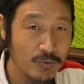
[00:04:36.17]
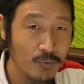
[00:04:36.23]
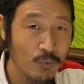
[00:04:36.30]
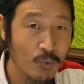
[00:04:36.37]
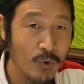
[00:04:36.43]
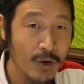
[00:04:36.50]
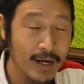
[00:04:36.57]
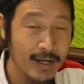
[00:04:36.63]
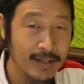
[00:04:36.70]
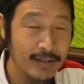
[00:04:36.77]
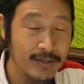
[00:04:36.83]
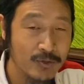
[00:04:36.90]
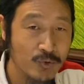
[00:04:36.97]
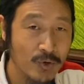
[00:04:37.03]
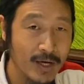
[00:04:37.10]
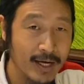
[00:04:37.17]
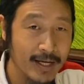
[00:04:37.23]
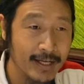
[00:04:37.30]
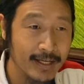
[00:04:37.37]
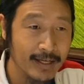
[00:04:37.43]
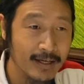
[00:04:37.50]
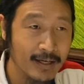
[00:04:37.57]
the
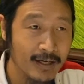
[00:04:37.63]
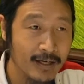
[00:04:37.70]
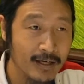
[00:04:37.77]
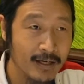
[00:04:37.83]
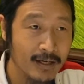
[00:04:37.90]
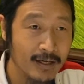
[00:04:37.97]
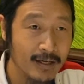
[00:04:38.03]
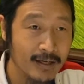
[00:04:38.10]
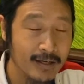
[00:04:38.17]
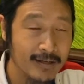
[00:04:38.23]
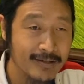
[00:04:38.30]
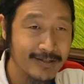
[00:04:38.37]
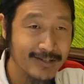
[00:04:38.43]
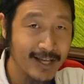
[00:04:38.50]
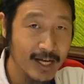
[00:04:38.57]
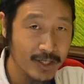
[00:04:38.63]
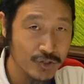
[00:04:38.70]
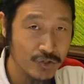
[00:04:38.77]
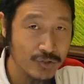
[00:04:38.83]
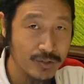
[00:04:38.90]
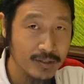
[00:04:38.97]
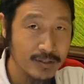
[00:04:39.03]
dry
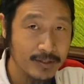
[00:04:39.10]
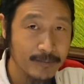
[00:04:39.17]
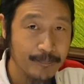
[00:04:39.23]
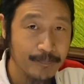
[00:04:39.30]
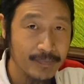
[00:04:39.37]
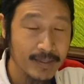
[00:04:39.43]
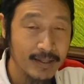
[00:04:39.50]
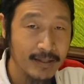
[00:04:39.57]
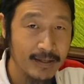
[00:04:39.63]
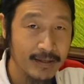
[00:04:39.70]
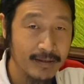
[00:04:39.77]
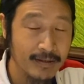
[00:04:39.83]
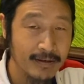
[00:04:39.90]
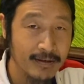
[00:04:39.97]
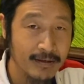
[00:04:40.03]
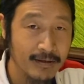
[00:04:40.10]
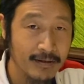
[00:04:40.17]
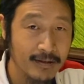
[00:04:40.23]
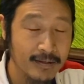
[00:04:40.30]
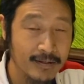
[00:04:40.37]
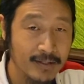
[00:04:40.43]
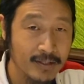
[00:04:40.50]
starch, the
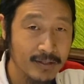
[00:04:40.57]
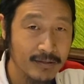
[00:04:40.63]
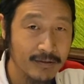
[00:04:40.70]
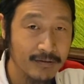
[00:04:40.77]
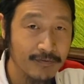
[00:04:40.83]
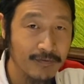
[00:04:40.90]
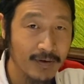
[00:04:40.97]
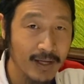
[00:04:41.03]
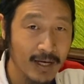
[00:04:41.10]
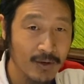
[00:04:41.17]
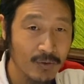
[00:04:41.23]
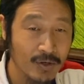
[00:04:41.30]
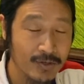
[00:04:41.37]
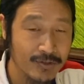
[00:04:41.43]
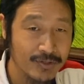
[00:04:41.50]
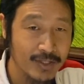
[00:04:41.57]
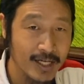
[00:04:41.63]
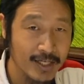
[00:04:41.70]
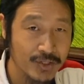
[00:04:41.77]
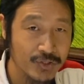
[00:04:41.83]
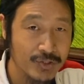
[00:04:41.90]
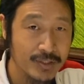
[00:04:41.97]
flour or
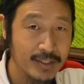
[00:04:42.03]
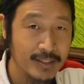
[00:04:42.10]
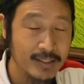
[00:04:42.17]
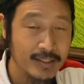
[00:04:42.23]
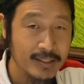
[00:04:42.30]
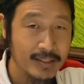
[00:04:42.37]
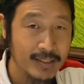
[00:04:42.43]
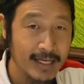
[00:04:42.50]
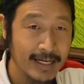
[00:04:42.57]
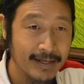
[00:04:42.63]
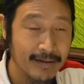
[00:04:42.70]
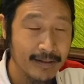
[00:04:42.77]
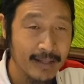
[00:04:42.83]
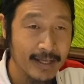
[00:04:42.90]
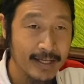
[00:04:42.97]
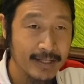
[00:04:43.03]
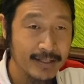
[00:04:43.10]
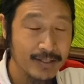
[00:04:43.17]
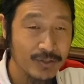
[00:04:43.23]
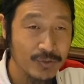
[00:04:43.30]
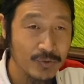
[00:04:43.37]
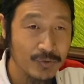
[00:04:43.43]
starch, and then
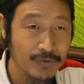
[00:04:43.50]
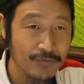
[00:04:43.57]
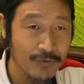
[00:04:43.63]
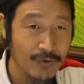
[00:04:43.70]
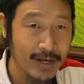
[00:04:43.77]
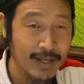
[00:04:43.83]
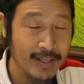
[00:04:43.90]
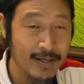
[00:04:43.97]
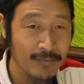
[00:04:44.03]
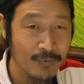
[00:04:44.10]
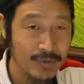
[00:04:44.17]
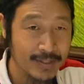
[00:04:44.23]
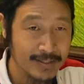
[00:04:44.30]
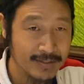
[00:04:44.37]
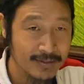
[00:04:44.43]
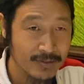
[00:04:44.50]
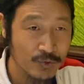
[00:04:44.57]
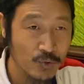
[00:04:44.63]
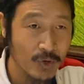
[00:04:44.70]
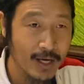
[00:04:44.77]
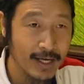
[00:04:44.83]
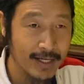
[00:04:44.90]
you fry them with
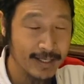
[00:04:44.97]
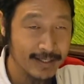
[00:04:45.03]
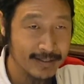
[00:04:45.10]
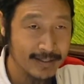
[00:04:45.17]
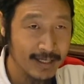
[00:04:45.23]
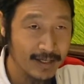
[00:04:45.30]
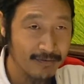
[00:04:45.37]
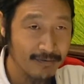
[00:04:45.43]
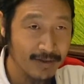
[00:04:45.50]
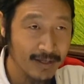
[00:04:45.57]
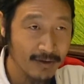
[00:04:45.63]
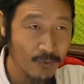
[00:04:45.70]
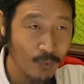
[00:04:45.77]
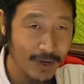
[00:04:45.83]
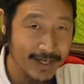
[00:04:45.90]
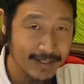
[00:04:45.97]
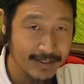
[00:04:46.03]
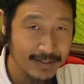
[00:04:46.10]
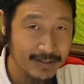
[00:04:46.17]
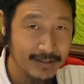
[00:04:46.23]
dry instead of the wet.